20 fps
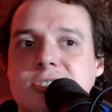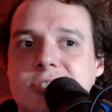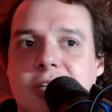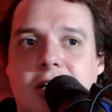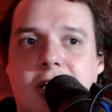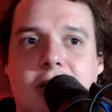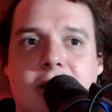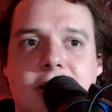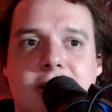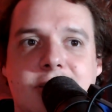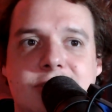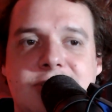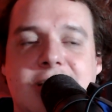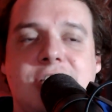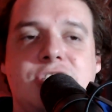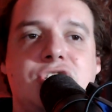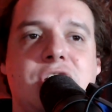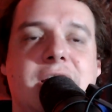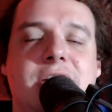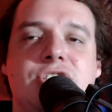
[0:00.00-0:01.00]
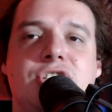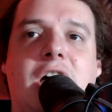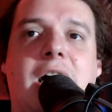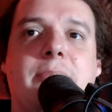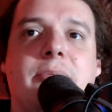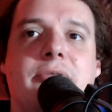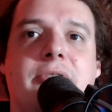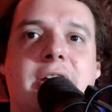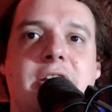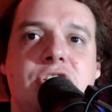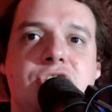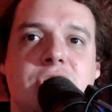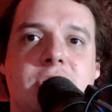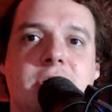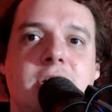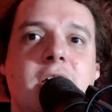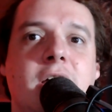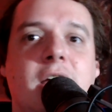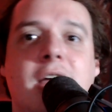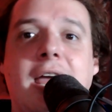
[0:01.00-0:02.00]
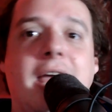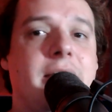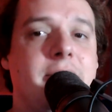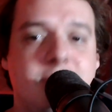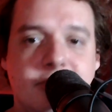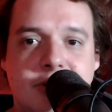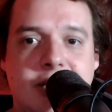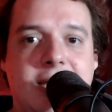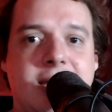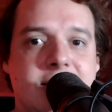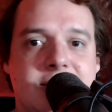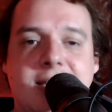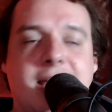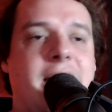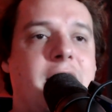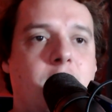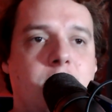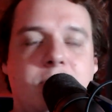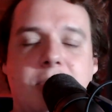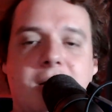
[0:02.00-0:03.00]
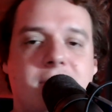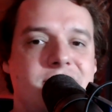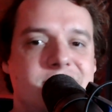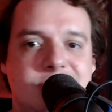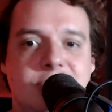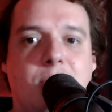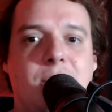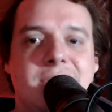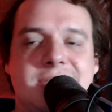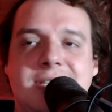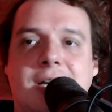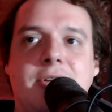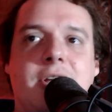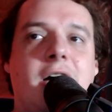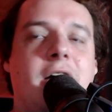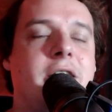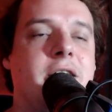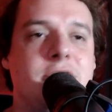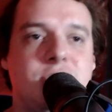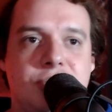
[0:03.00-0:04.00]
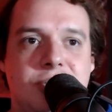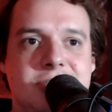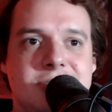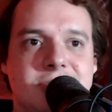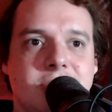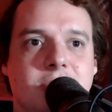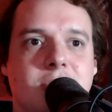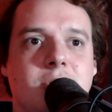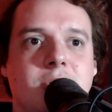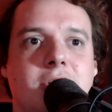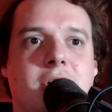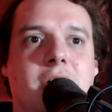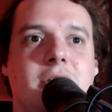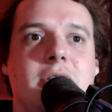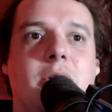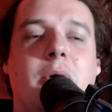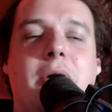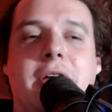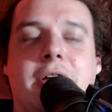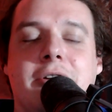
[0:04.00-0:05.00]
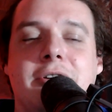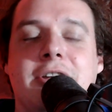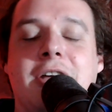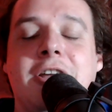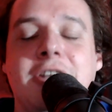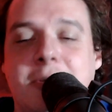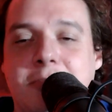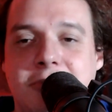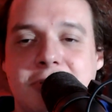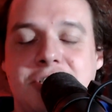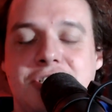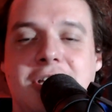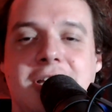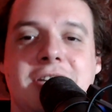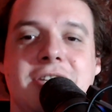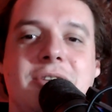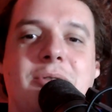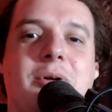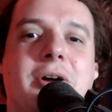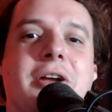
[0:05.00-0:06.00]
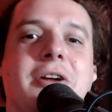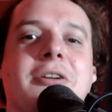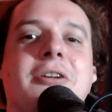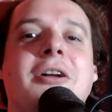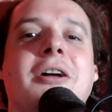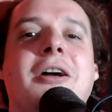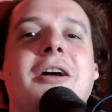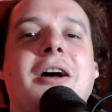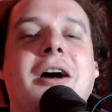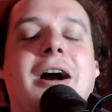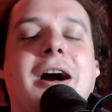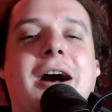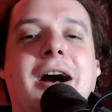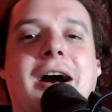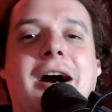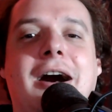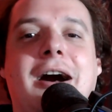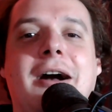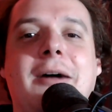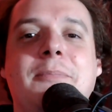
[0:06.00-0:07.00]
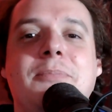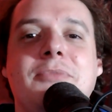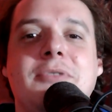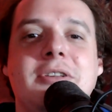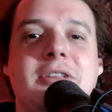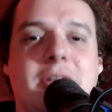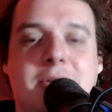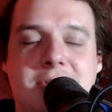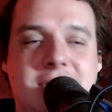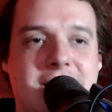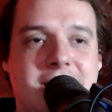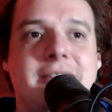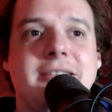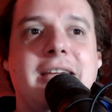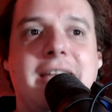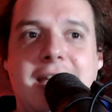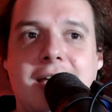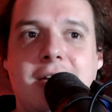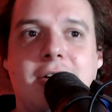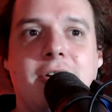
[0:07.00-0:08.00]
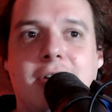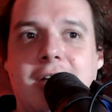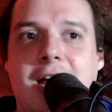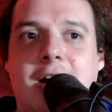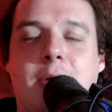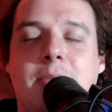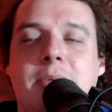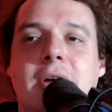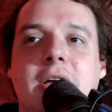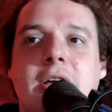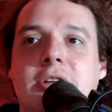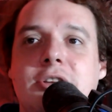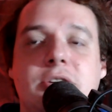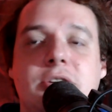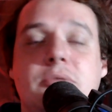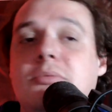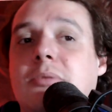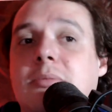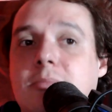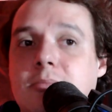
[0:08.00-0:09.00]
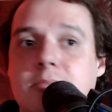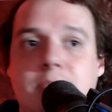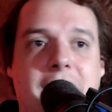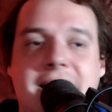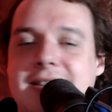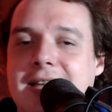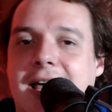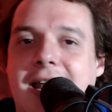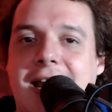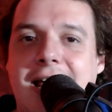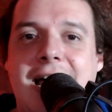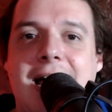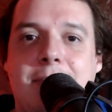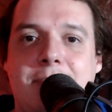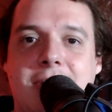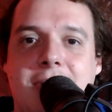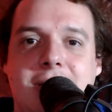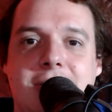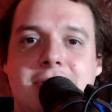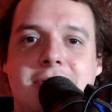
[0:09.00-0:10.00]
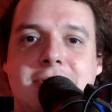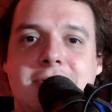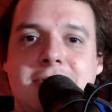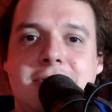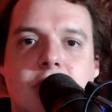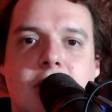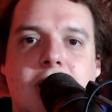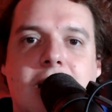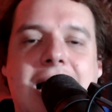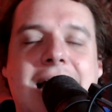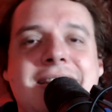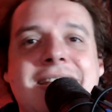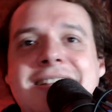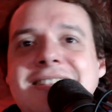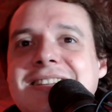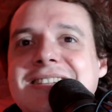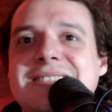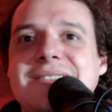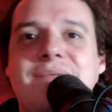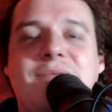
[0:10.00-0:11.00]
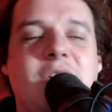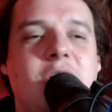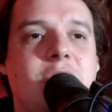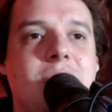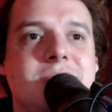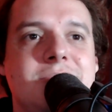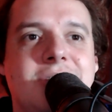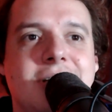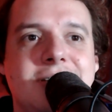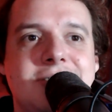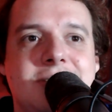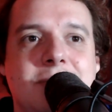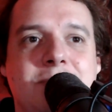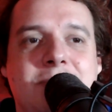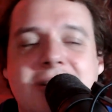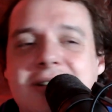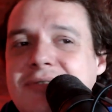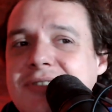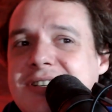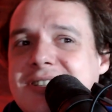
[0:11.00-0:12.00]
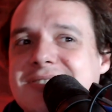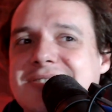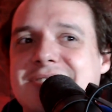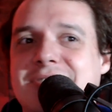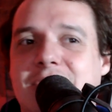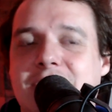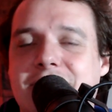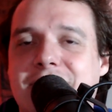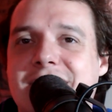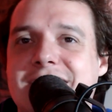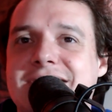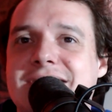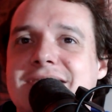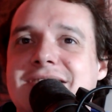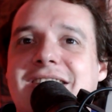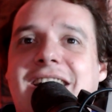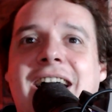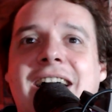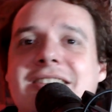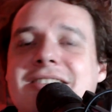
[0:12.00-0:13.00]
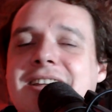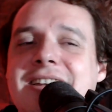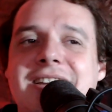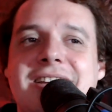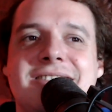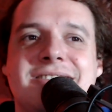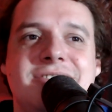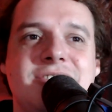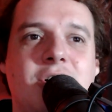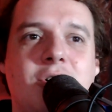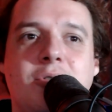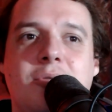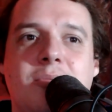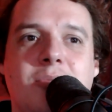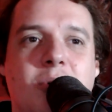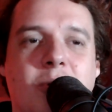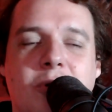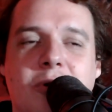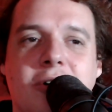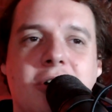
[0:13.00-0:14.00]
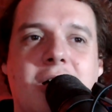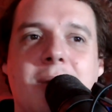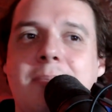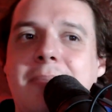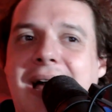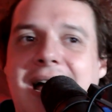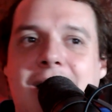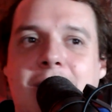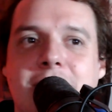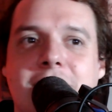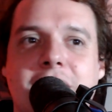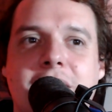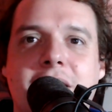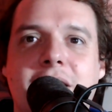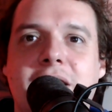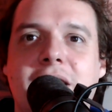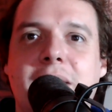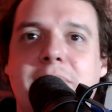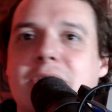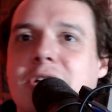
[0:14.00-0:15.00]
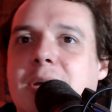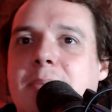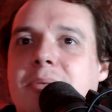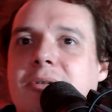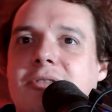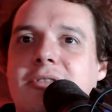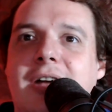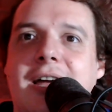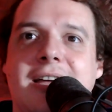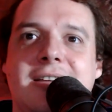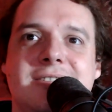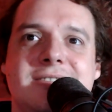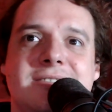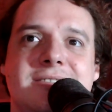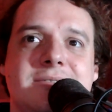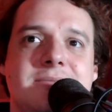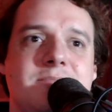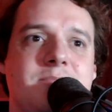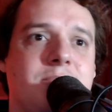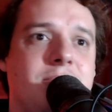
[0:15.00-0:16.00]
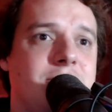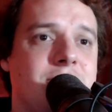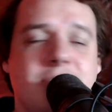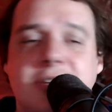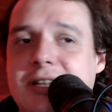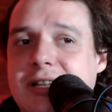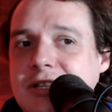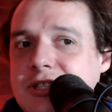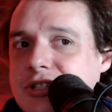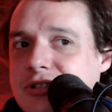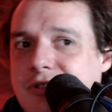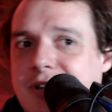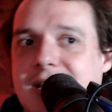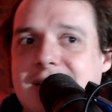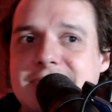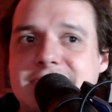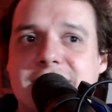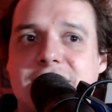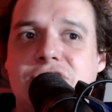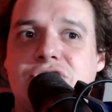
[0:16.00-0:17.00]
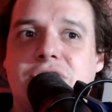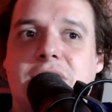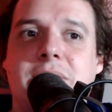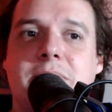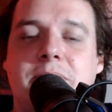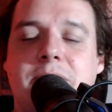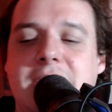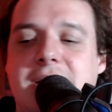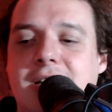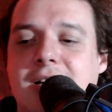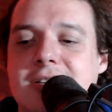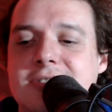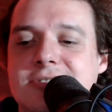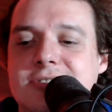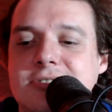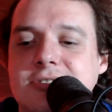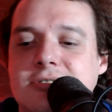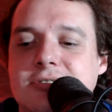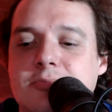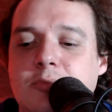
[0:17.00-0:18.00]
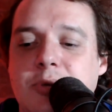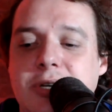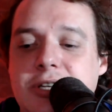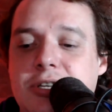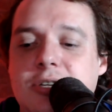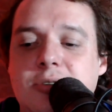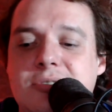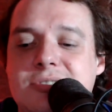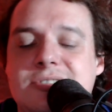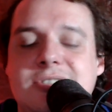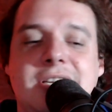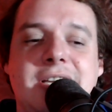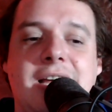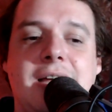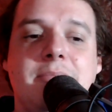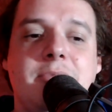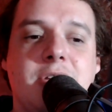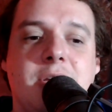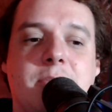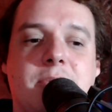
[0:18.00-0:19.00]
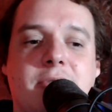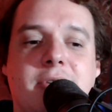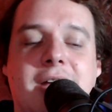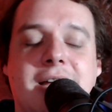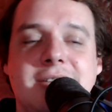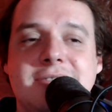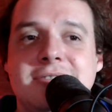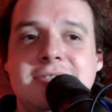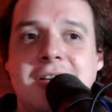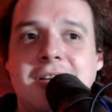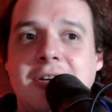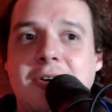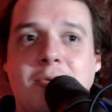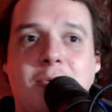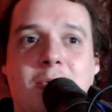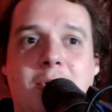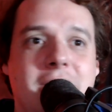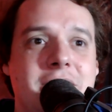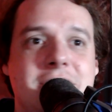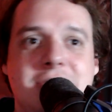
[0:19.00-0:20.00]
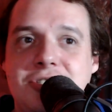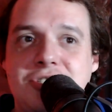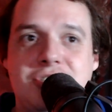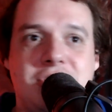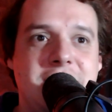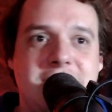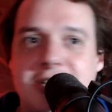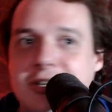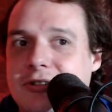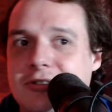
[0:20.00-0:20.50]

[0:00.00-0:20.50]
a sex change operation, and they get the help of Zoe Saldana. She's the lawyer, the underappreciated lawyer. They get her help to make that happen. I think this film does a bit of a disservice not letting us know more about Emilia Pérez pre-transition, because we do see that Emilia Pérez, when she